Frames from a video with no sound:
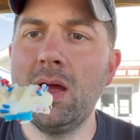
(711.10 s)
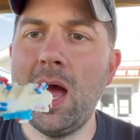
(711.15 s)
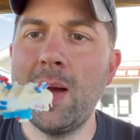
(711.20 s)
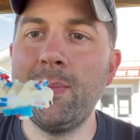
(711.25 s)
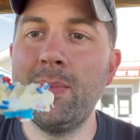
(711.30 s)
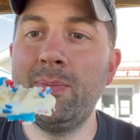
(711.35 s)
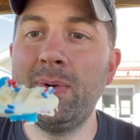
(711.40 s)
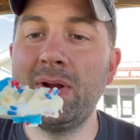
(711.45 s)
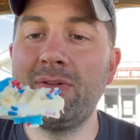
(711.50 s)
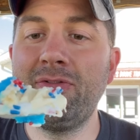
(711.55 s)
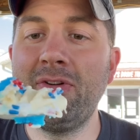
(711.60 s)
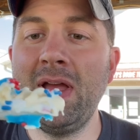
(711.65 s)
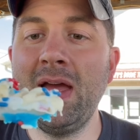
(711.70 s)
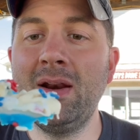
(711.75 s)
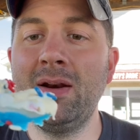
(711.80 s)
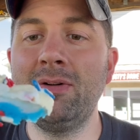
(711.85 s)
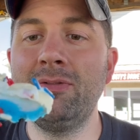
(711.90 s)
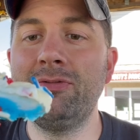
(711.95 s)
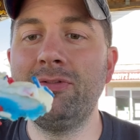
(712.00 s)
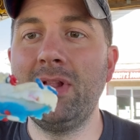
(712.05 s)
I'm a big
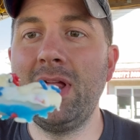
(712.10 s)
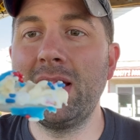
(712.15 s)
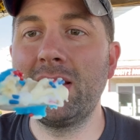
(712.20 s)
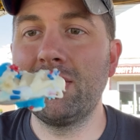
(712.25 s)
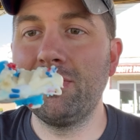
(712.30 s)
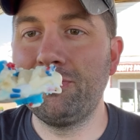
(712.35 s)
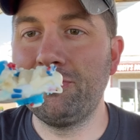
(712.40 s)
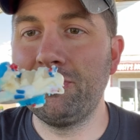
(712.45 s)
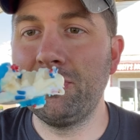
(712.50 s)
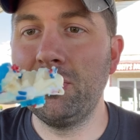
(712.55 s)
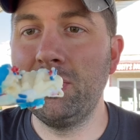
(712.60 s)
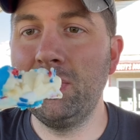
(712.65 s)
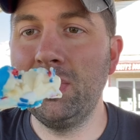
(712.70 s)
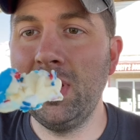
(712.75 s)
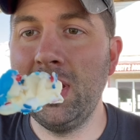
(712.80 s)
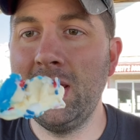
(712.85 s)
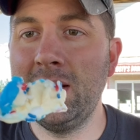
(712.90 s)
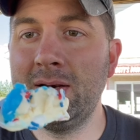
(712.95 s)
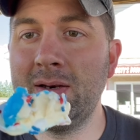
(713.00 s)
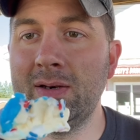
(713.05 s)
fan of like the fruit
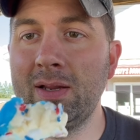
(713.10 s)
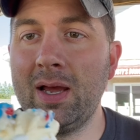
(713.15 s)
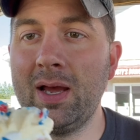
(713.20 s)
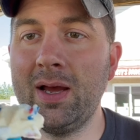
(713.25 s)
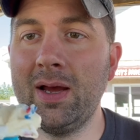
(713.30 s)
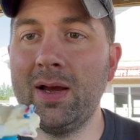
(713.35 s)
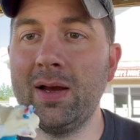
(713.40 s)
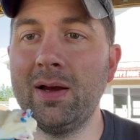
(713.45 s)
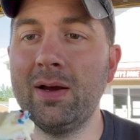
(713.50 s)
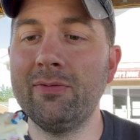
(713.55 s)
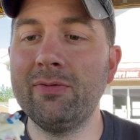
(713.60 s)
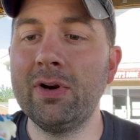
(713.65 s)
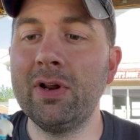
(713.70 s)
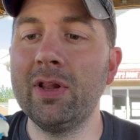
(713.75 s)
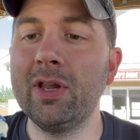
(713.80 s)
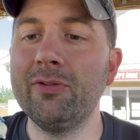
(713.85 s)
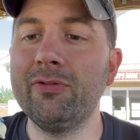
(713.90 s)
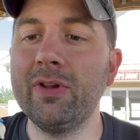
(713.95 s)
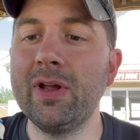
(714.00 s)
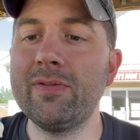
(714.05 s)
and uh,
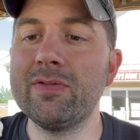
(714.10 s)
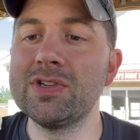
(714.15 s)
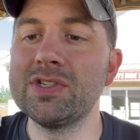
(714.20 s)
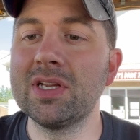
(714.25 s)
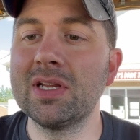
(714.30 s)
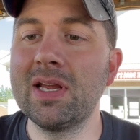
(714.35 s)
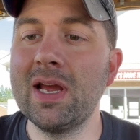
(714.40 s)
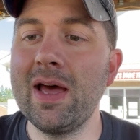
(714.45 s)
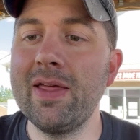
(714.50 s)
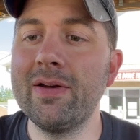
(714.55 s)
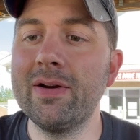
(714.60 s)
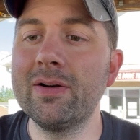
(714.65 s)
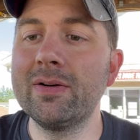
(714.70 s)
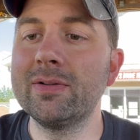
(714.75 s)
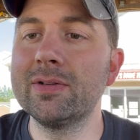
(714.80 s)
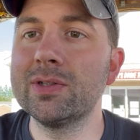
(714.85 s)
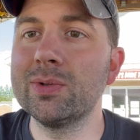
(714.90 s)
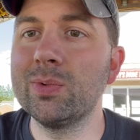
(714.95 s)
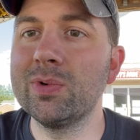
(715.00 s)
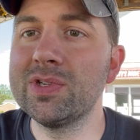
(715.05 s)
vanilla flavors together,
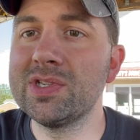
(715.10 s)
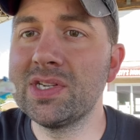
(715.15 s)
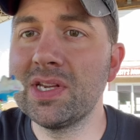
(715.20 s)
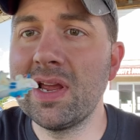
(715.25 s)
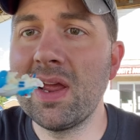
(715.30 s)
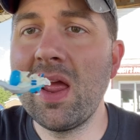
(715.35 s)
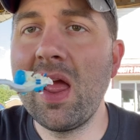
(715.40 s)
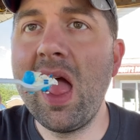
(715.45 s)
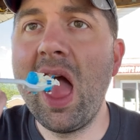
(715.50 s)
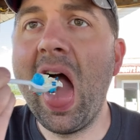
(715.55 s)
so we'll see.